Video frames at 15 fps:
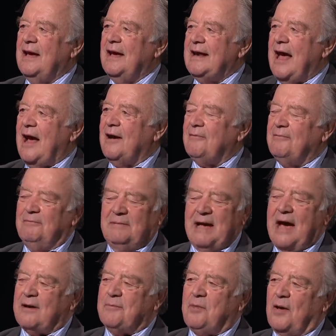are now
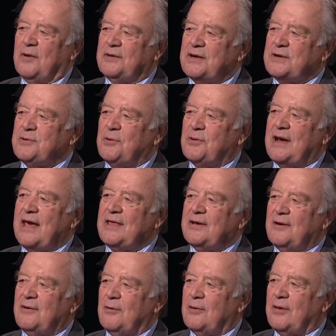out of politics
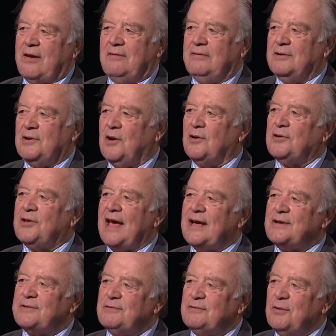altogether, or they've gone to the
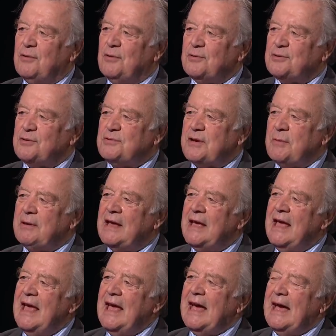House of Lords or something.
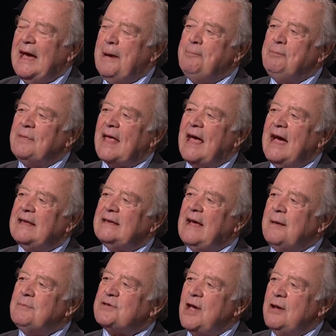Um, I,
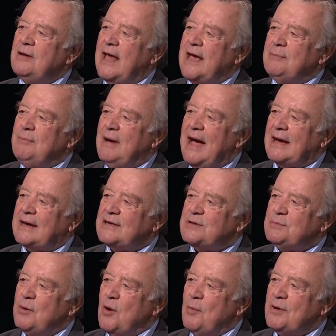I'm so laid back as
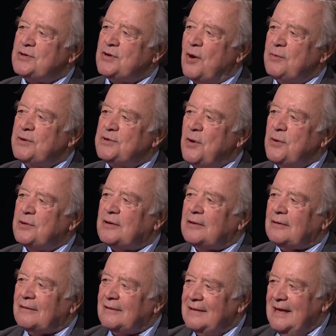to be almost
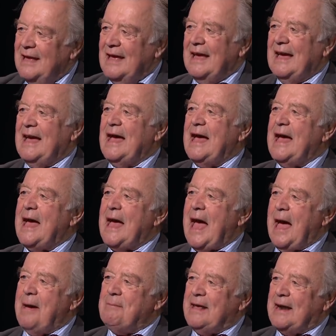horizontal. Uh,
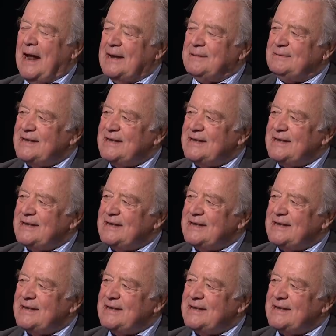I mean, I, I